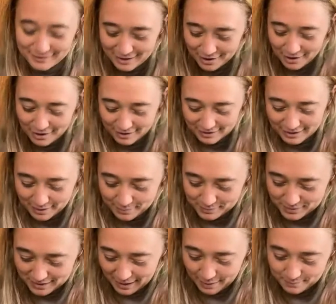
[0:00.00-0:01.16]
Oh,
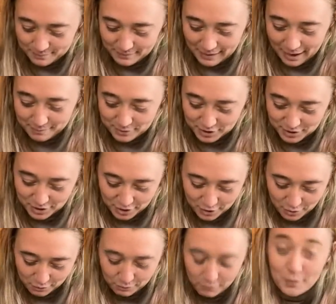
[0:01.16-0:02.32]
I'm just gonna
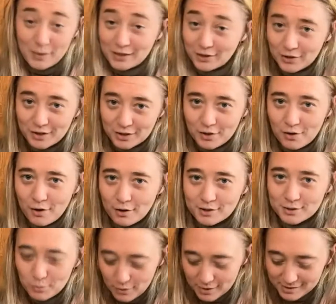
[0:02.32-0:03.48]
go through and look at the cards
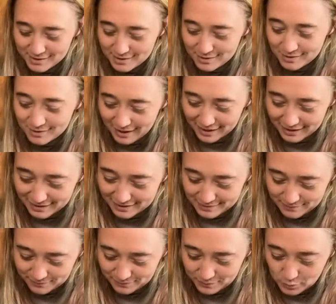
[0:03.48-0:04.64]
once. Like
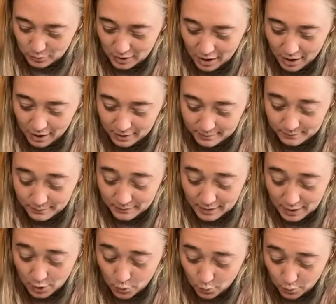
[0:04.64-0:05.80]
we got
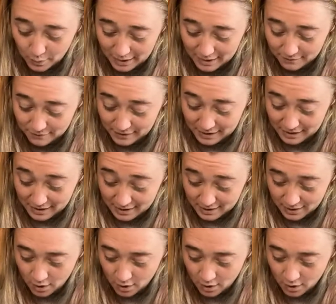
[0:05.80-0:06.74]
Raven.